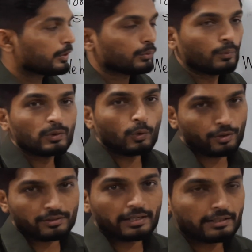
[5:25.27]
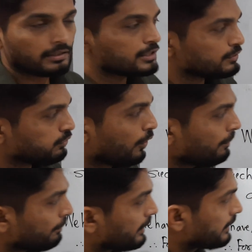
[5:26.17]
one. One quadrilateral is
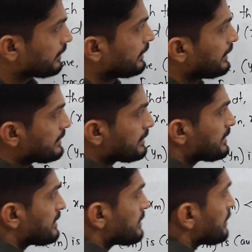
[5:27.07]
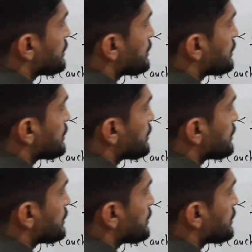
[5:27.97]
formed, but see, this is